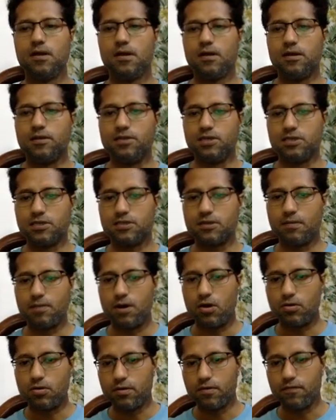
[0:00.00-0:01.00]
This is
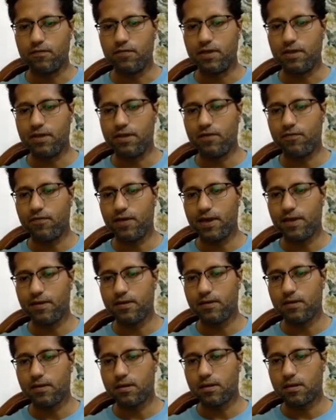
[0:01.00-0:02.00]
about
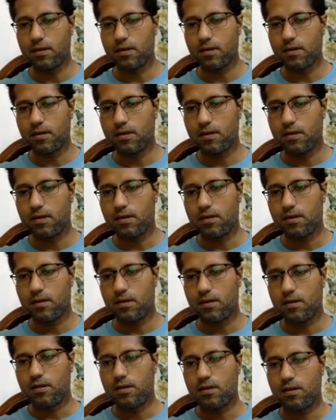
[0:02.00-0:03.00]
verifying
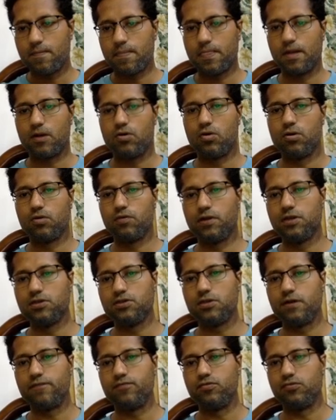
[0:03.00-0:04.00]
the
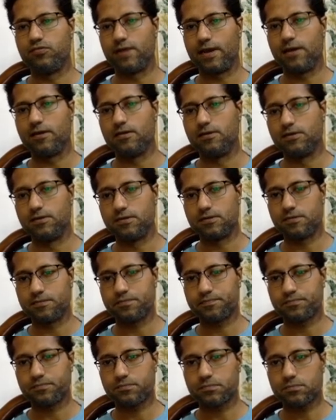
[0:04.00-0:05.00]
congruency of two triangles.
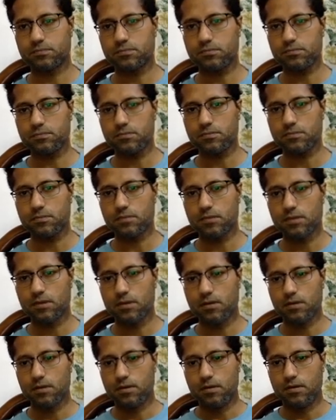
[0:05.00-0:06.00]

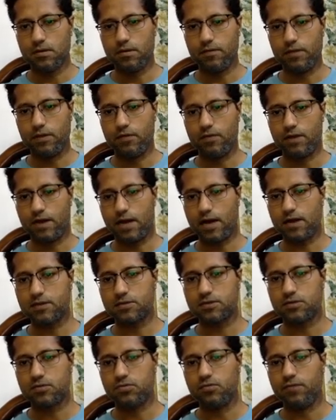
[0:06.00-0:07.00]
When you are
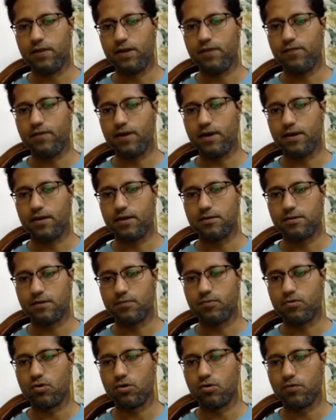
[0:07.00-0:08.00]
asked to verify
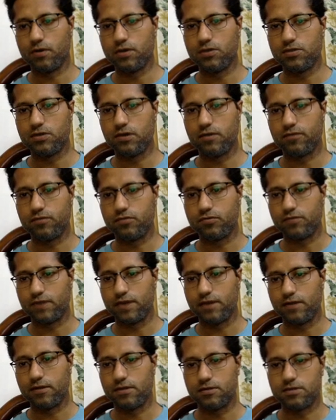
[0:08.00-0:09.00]
some congruency of two
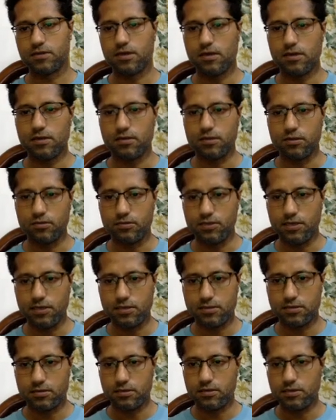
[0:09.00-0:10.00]
triangles, now
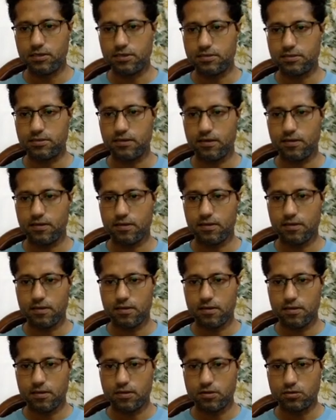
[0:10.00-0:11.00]
this thing
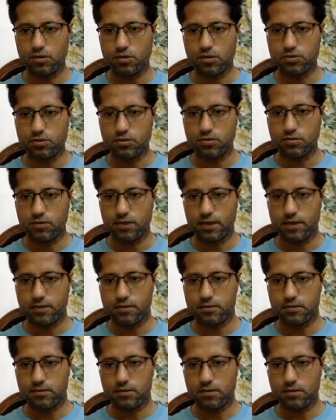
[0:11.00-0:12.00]
is also known as